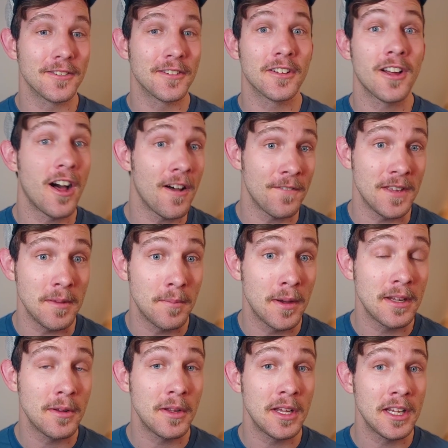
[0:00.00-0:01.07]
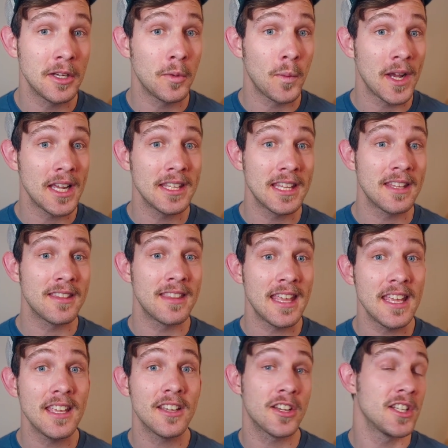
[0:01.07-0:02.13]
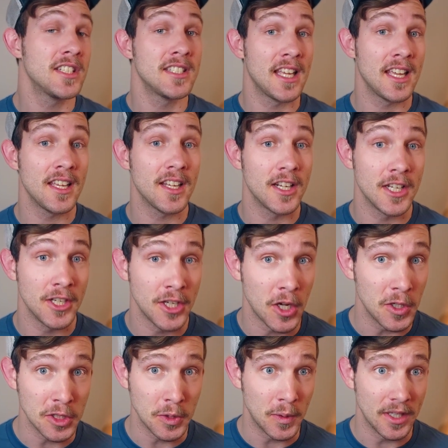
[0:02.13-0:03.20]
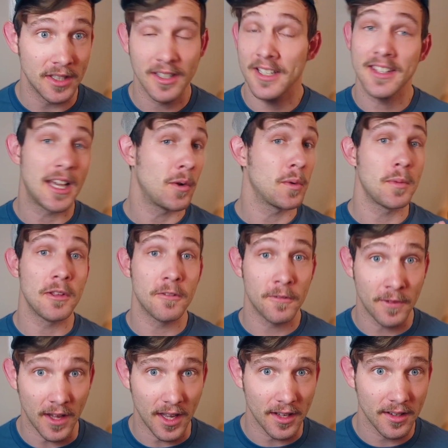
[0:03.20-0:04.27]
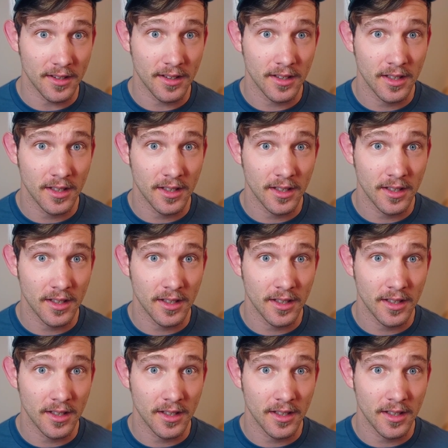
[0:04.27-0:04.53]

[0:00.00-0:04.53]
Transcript: coffee, but in a way that they could say no to it, and that would be fine.